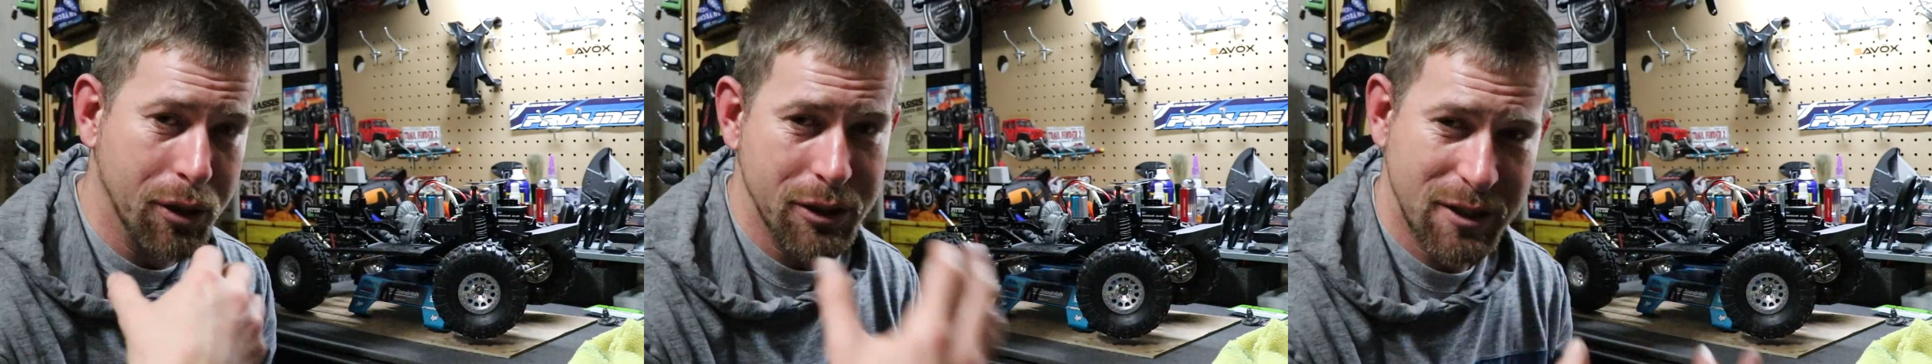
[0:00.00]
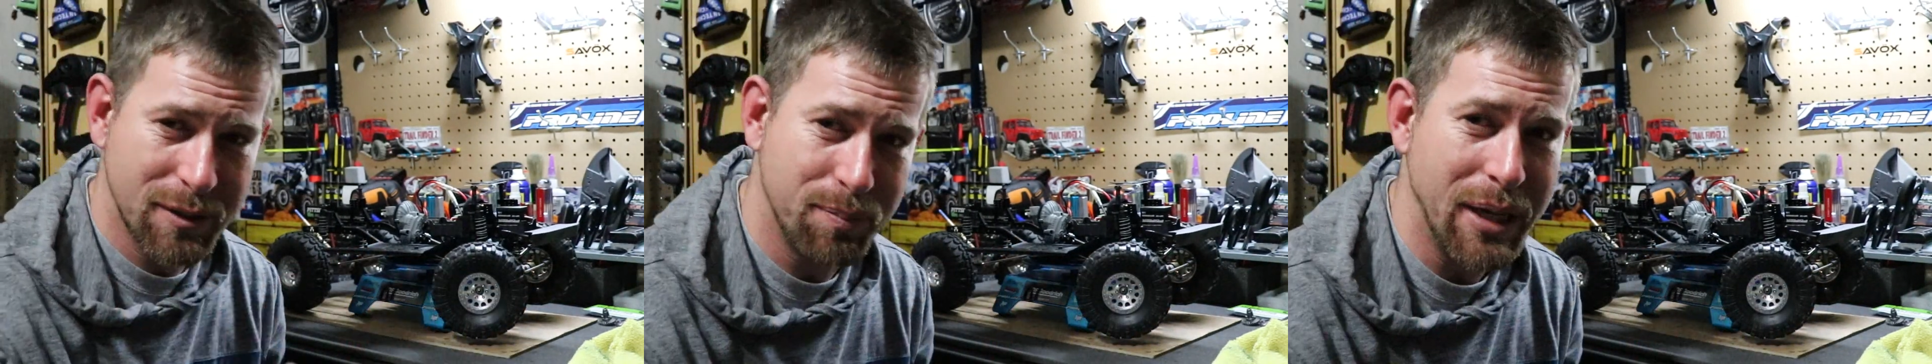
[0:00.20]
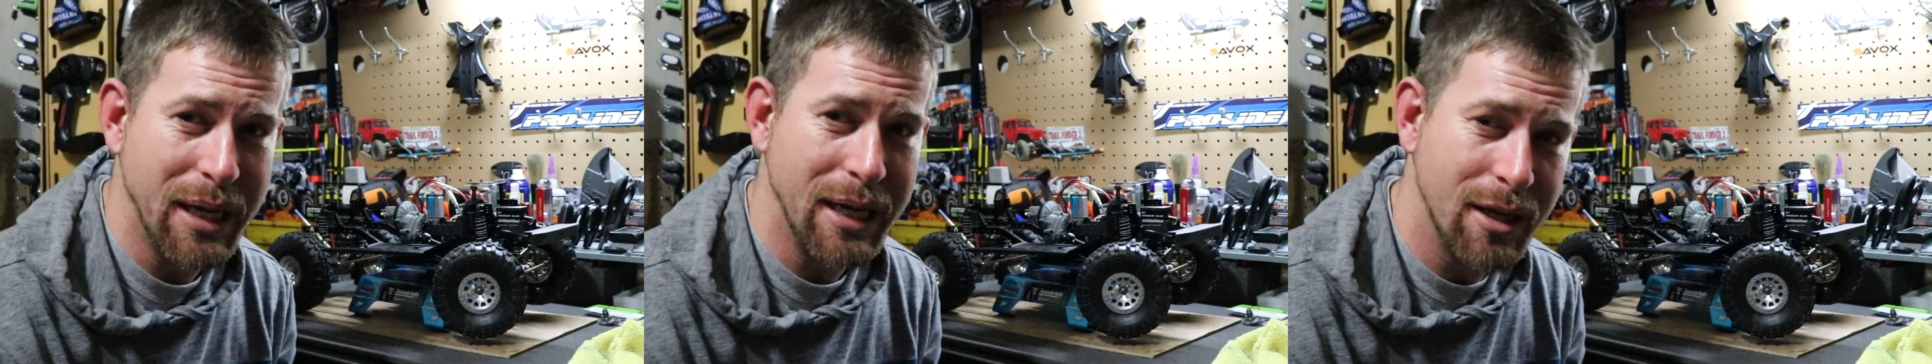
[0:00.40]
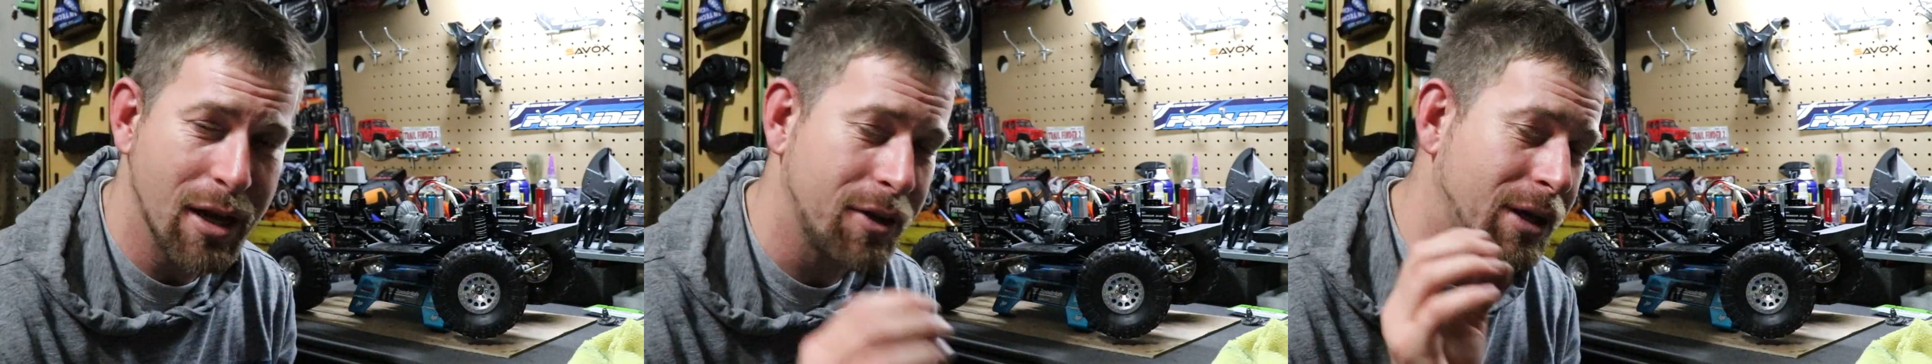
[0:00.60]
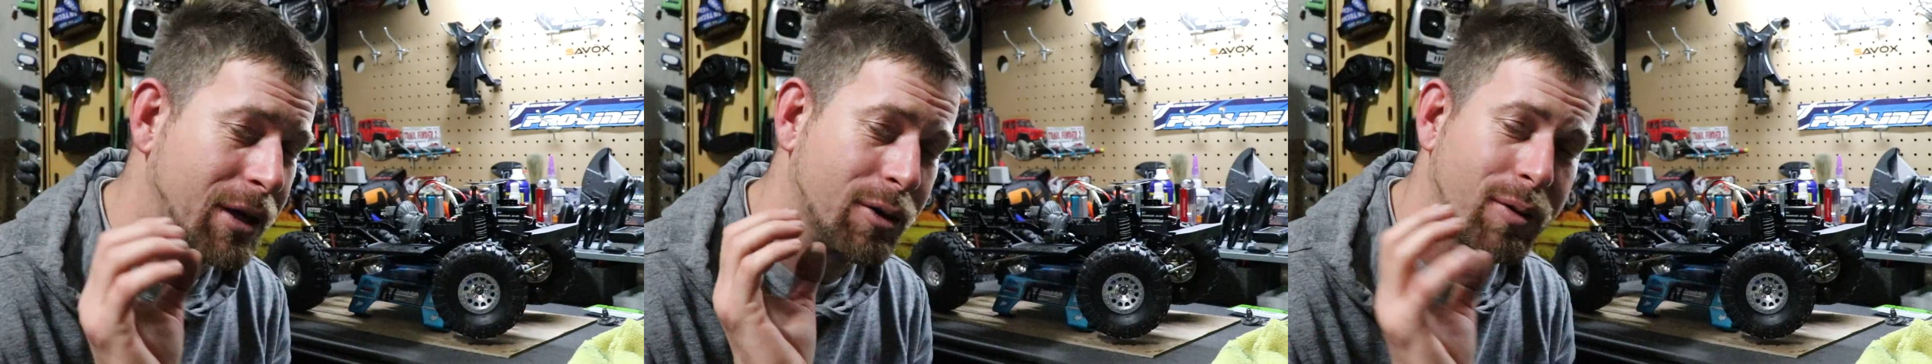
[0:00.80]
good speed,
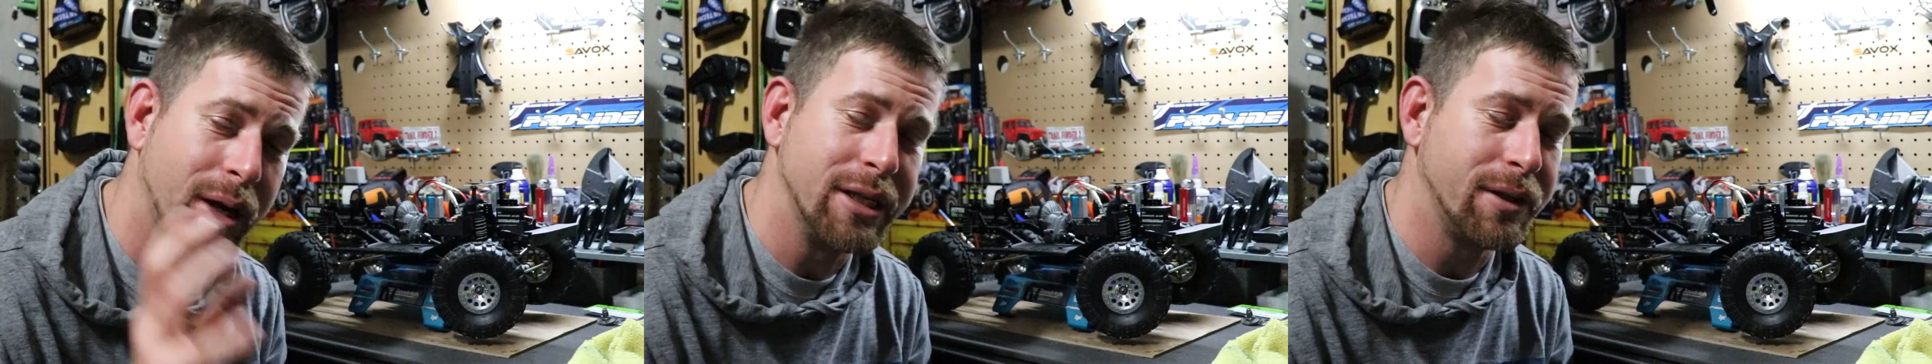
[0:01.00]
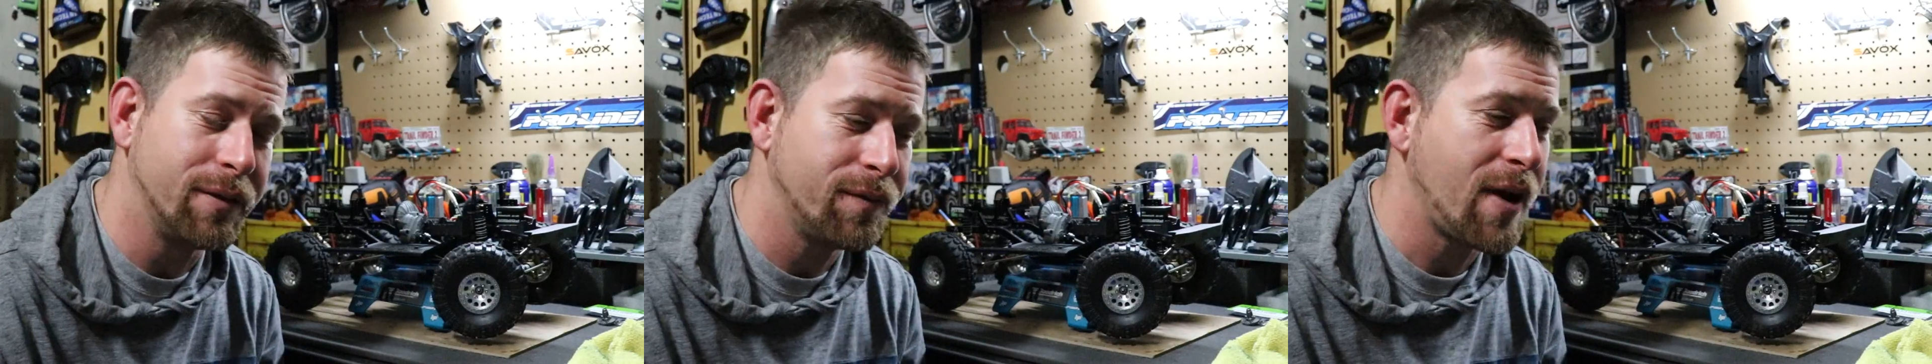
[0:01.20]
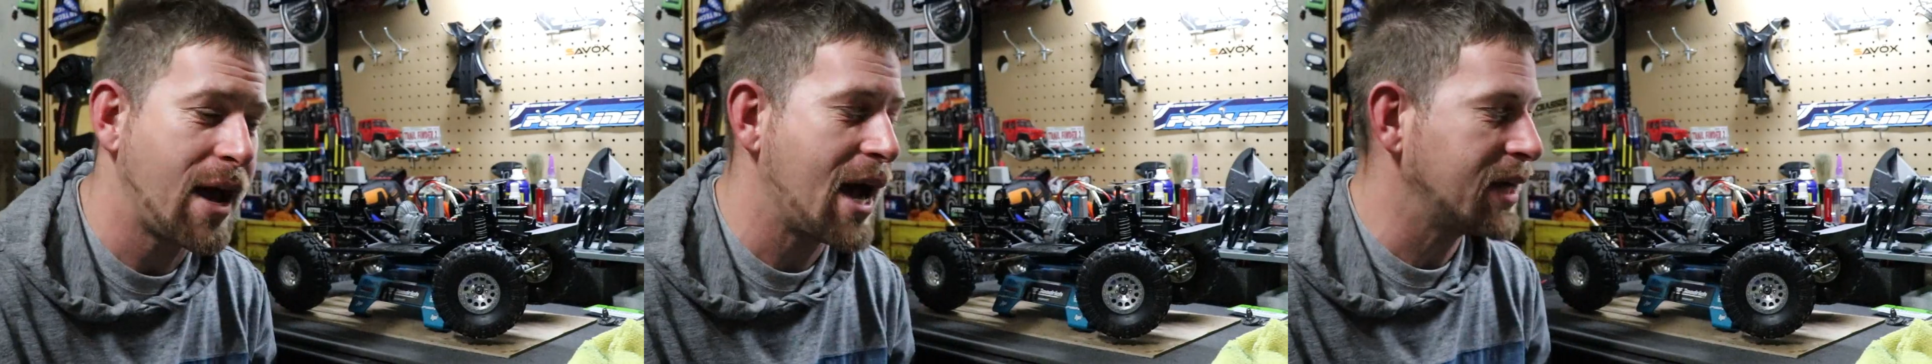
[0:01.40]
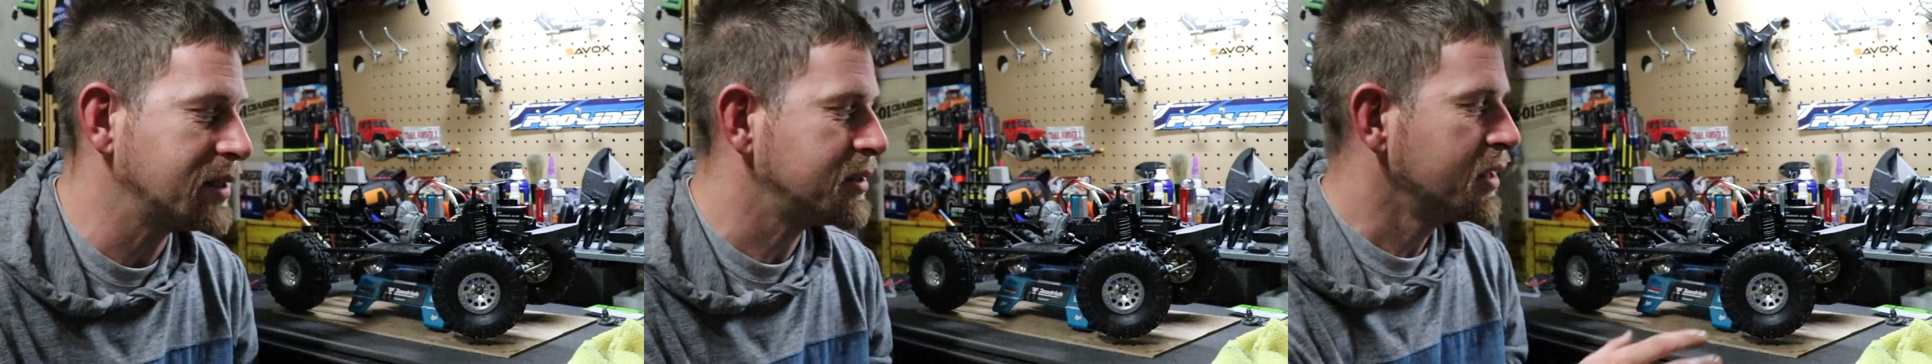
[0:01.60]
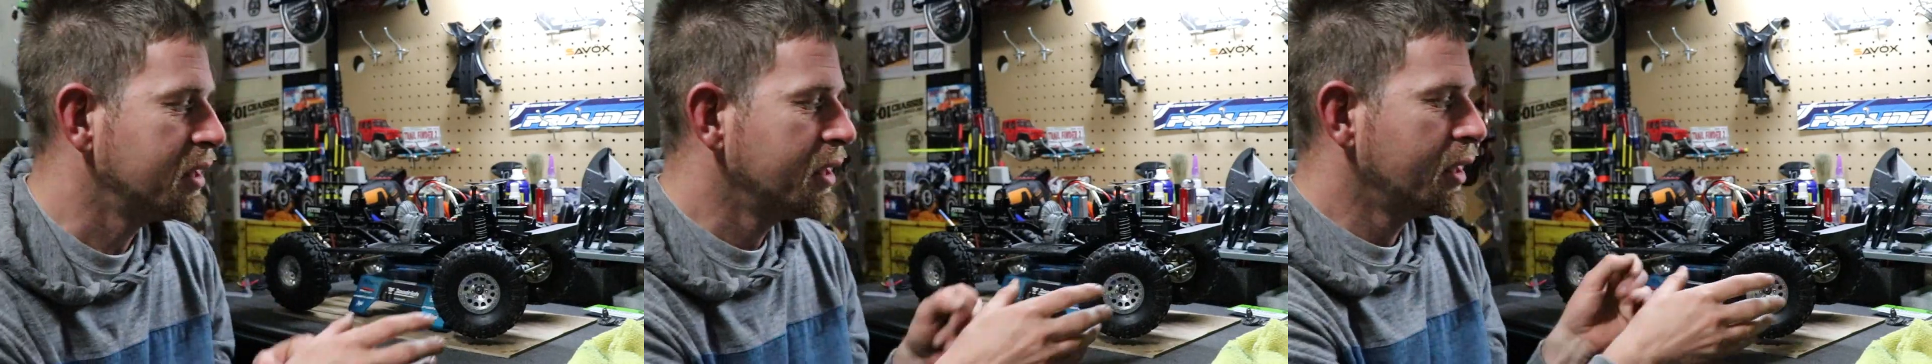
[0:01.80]
nothing crazy
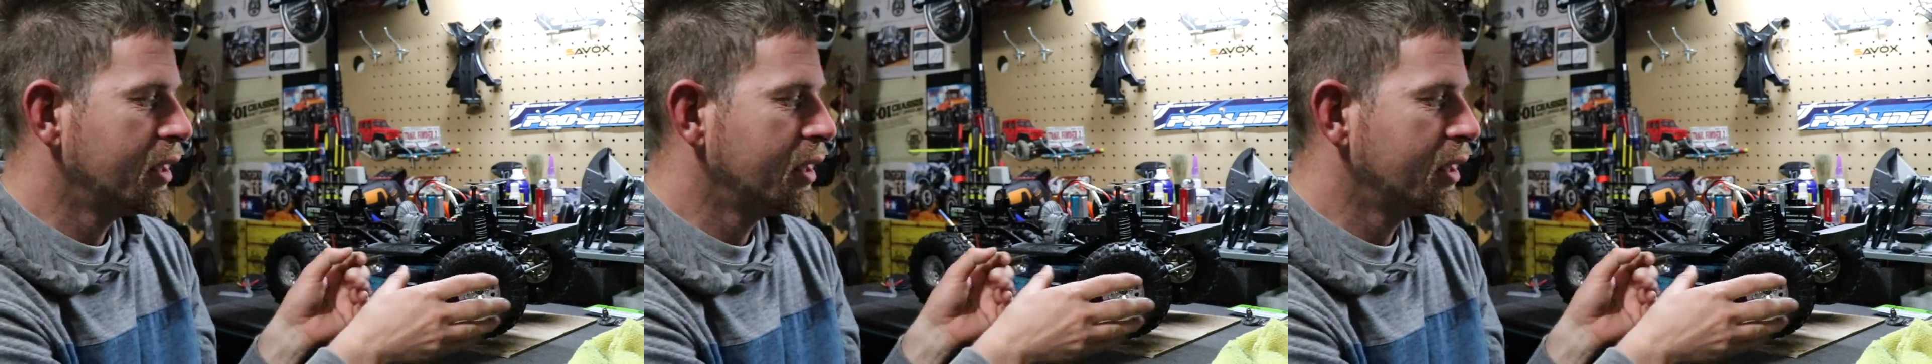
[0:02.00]
fast,